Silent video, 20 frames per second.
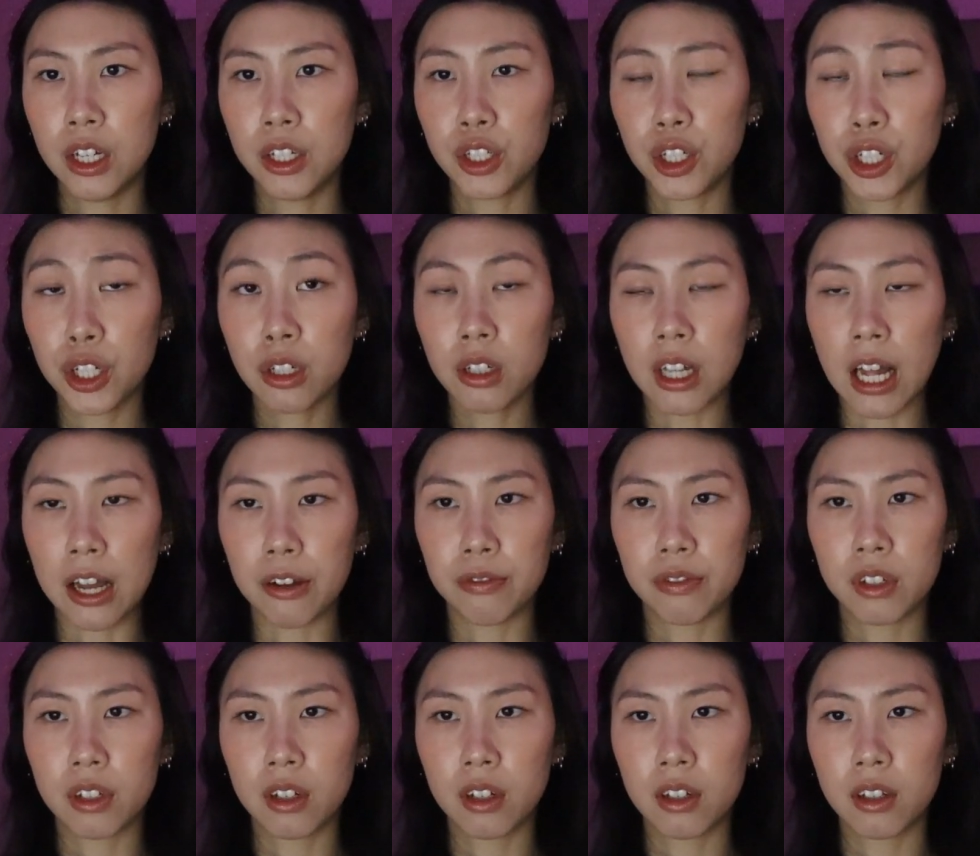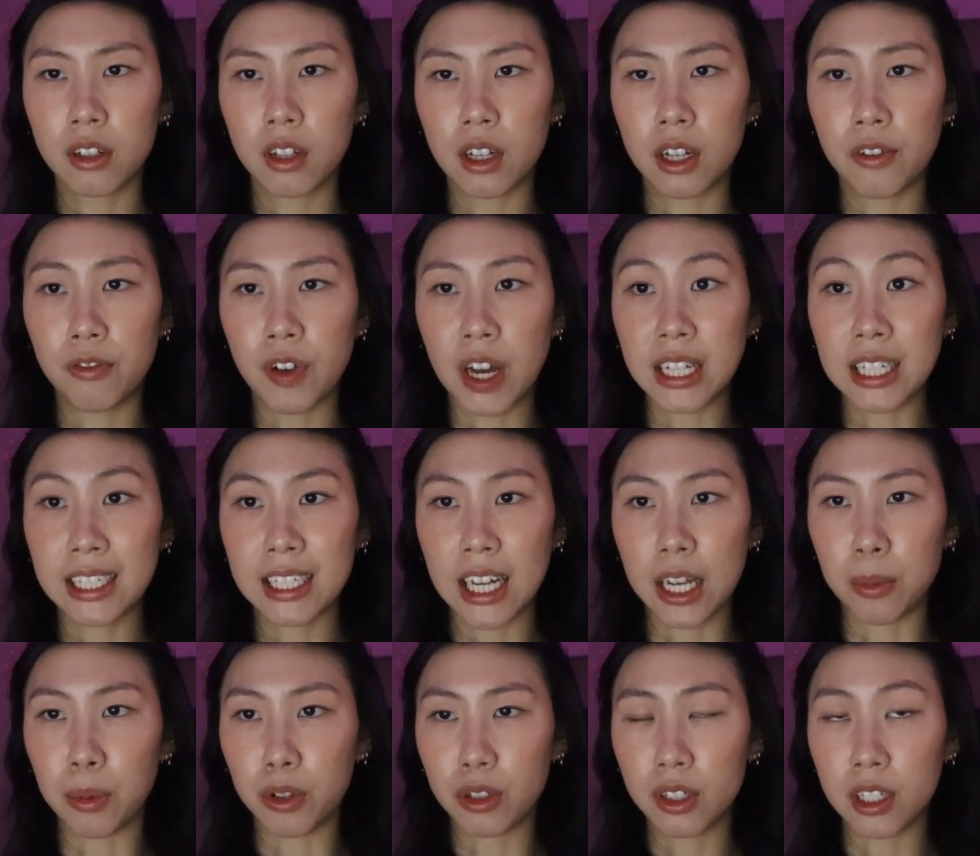To your left, the defense
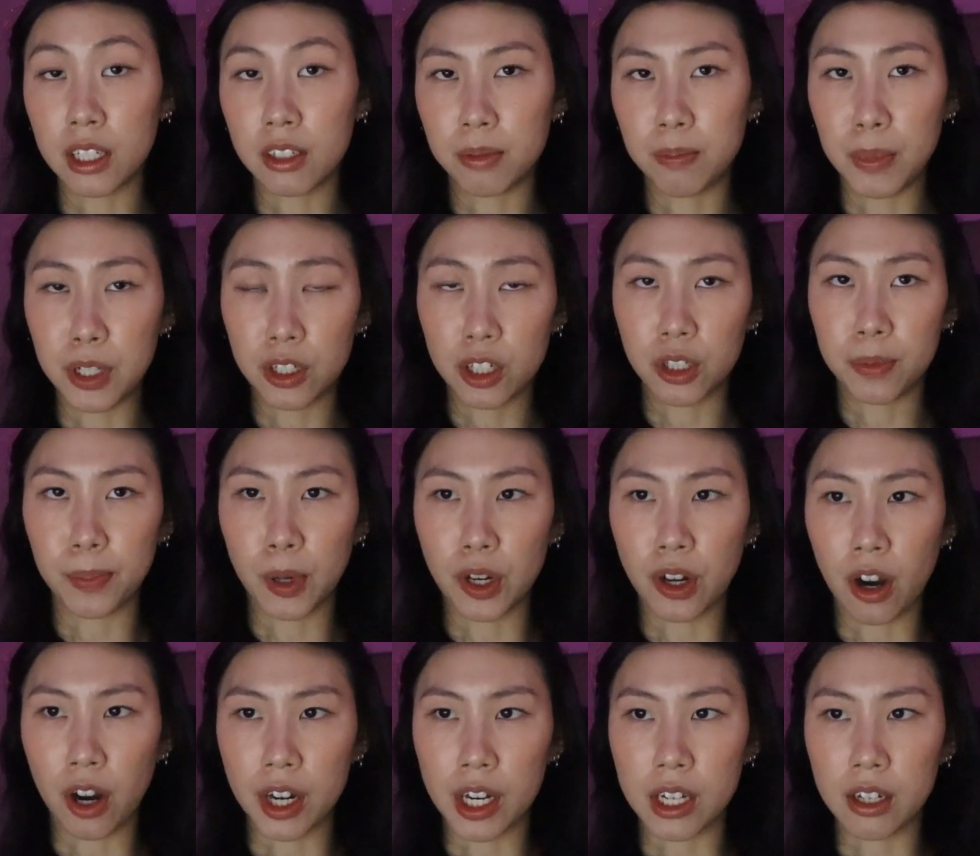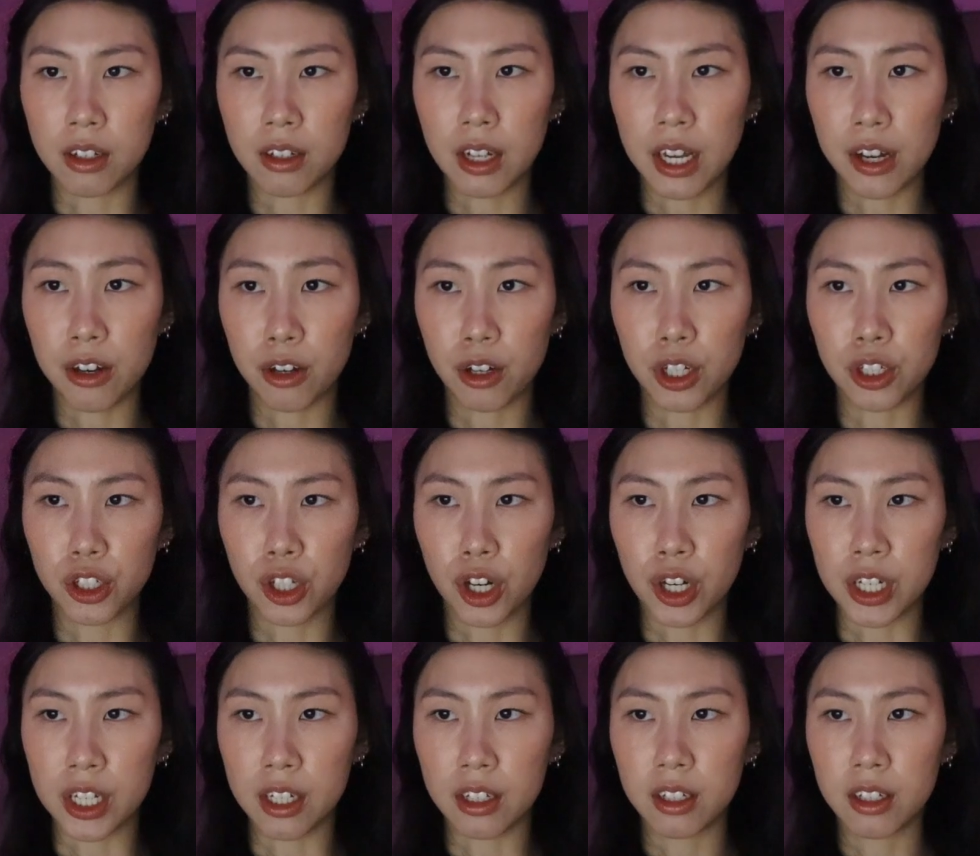table sits Mrs. Bernardi and her
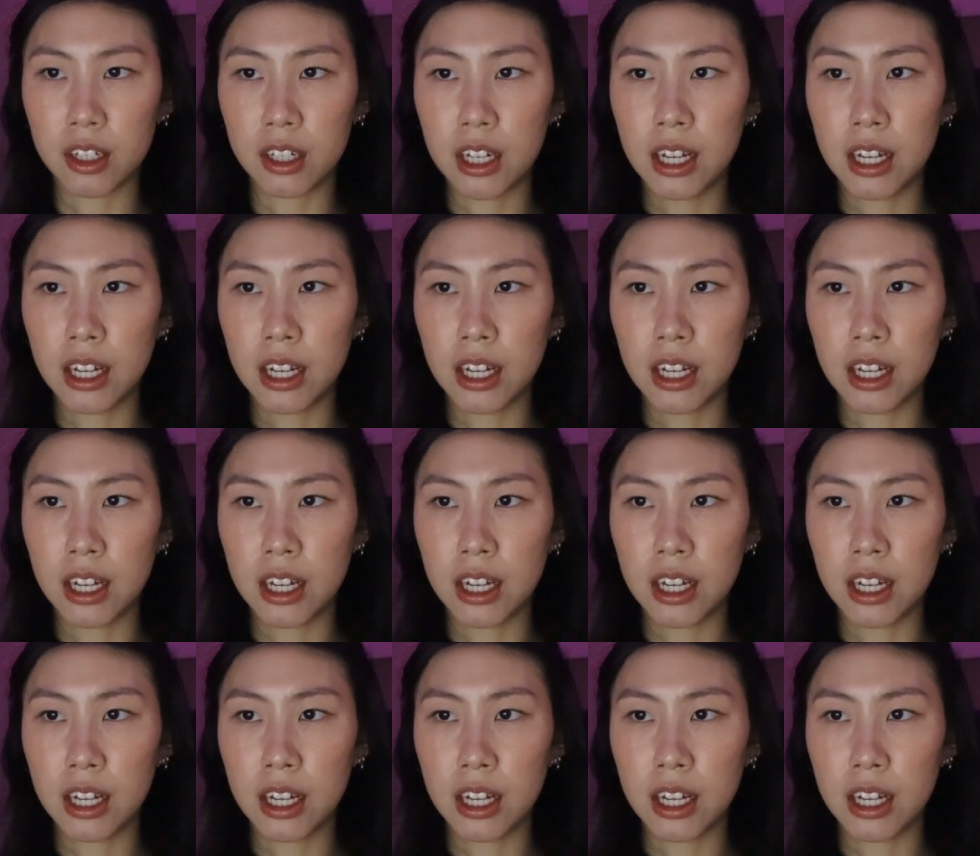attorney,